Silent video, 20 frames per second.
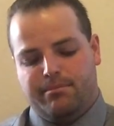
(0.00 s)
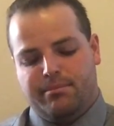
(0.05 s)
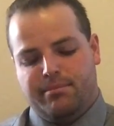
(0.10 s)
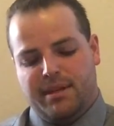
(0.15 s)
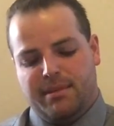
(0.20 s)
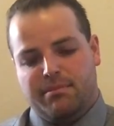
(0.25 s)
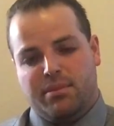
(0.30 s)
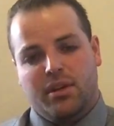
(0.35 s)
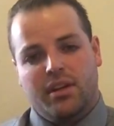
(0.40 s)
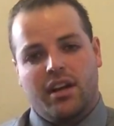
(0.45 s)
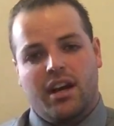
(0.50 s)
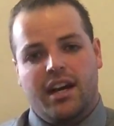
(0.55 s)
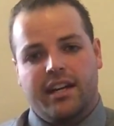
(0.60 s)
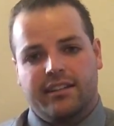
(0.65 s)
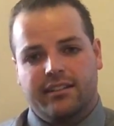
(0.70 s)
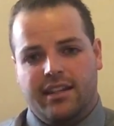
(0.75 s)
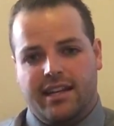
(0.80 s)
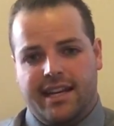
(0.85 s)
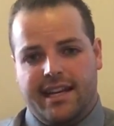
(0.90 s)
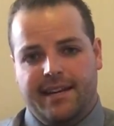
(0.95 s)
been put
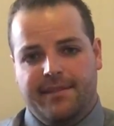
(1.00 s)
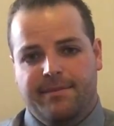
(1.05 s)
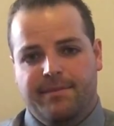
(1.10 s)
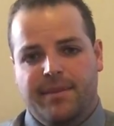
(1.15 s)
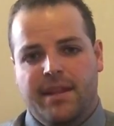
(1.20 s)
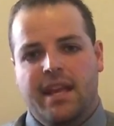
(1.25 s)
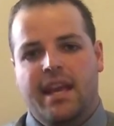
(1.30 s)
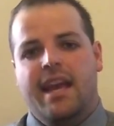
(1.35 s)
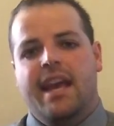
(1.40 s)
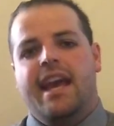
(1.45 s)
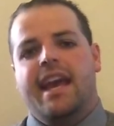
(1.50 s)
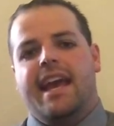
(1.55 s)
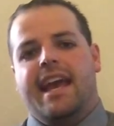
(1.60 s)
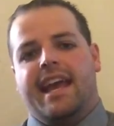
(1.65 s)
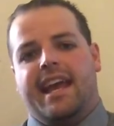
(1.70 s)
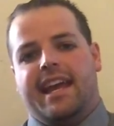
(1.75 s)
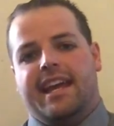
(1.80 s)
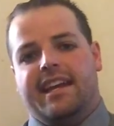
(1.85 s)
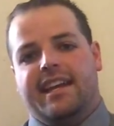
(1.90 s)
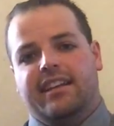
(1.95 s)
online,
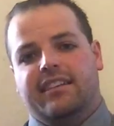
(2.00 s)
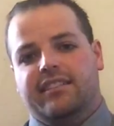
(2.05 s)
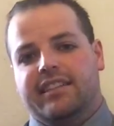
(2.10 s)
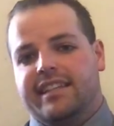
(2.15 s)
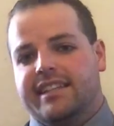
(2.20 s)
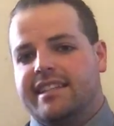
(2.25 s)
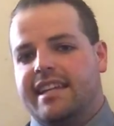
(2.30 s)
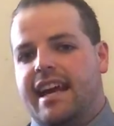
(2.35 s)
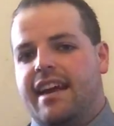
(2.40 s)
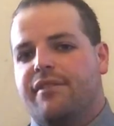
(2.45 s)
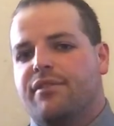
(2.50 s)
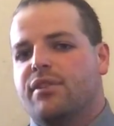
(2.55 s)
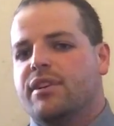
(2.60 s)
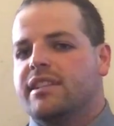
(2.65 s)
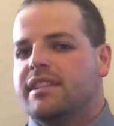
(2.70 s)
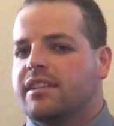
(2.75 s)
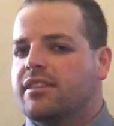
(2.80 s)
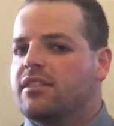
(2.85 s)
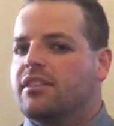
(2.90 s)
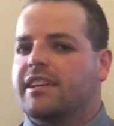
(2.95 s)
and it lists every
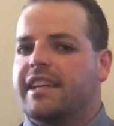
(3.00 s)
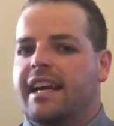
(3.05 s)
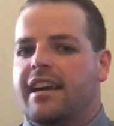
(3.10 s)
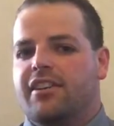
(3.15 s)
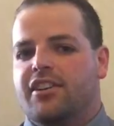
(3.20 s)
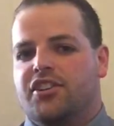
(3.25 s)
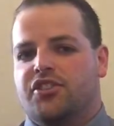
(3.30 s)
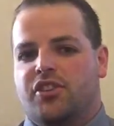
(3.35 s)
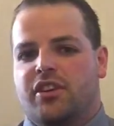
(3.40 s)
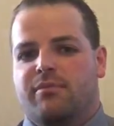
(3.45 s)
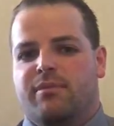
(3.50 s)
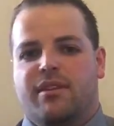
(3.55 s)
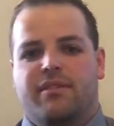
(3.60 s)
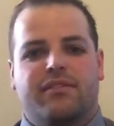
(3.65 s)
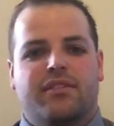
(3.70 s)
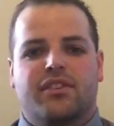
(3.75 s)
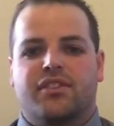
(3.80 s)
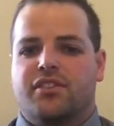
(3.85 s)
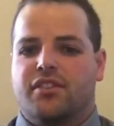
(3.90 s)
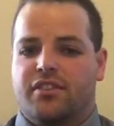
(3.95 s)
single accounting treatment
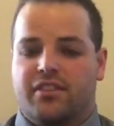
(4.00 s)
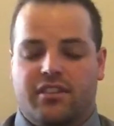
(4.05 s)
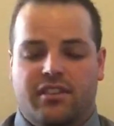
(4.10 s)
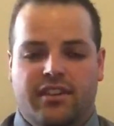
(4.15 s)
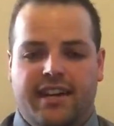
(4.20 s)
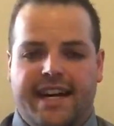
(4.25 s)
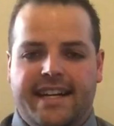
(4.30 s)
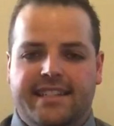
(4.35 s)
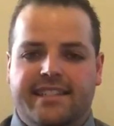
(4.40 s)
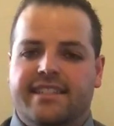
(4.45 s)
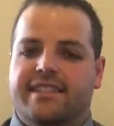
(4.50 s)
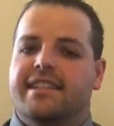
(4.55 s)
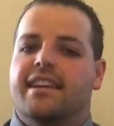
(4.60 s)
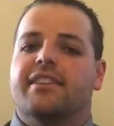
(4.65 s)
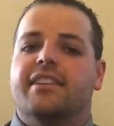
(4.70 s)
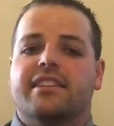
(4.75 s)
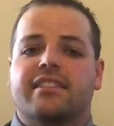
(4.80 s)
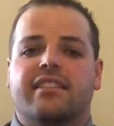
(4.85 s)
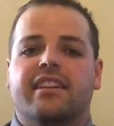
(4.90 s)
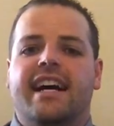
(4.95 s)
for certain classes. Now,
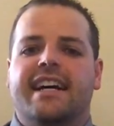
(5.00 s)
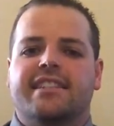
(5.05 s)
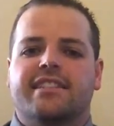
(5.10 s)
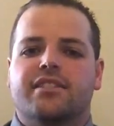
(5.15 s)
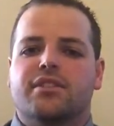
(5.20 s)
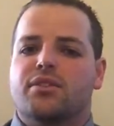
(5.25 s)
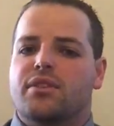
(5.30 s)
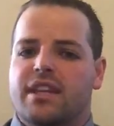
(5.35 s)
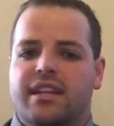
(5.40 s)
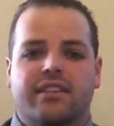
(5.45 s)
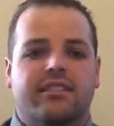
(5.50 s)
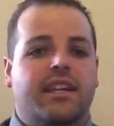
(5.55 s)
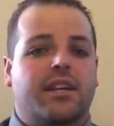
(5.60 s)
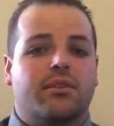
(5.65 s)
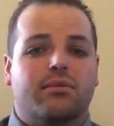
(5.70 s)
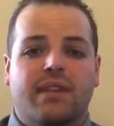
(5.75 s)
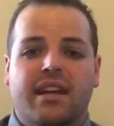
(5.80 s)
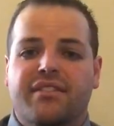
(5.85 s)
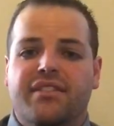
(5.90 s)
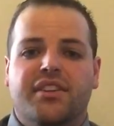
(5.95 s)
these classes are things
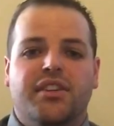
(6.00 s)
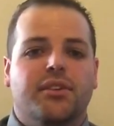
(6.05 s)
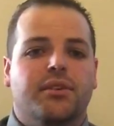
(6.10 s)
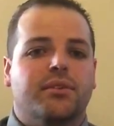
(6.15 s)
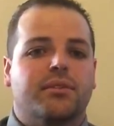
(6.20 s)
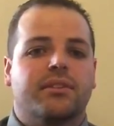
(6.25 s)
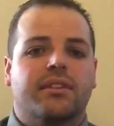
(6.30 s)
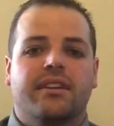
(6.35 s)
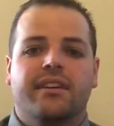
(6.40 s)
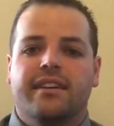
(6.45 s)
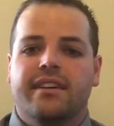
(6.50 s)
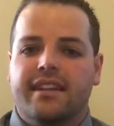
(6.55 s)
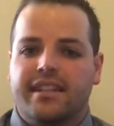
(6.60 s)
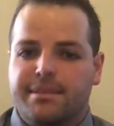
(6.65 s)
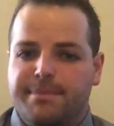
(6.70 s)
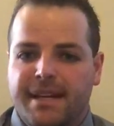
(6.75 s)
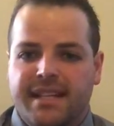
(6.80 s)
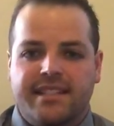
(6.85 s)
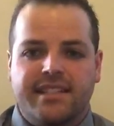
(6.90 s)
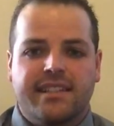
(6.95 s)
like revenues,
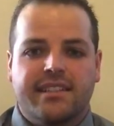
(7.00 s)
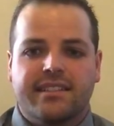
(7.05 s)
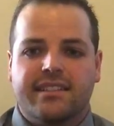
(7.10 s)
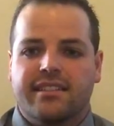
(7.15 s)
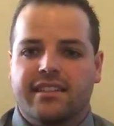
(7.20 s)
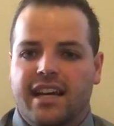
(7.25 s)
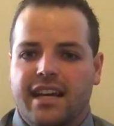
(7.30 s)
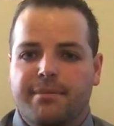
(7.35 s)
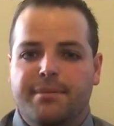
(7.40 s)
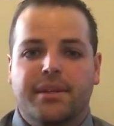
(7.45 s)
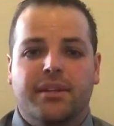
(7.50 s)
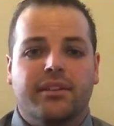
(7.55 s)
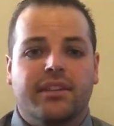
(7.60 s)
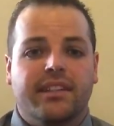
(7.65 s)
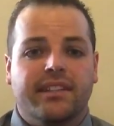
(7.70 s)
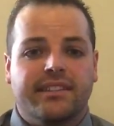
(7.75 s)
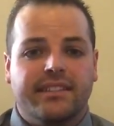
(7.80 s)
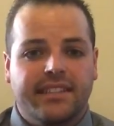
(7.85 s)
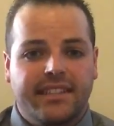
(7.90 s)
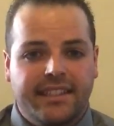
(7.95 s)
expenses,
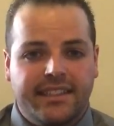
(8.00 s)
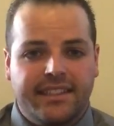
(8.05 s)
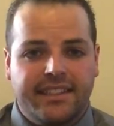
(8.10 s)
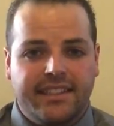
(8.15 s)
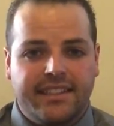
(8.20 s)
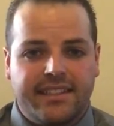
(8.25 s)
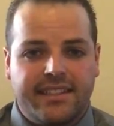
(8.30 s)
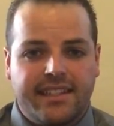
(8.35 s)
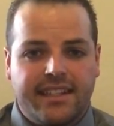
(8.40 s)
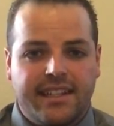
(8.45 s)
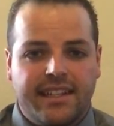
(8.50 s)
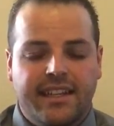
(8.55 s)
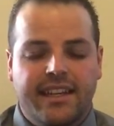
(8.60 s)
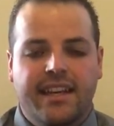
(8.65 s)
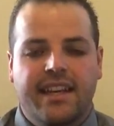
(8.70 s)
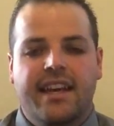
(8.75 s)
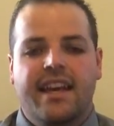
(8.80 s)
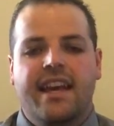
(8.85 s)
liabilities, etc.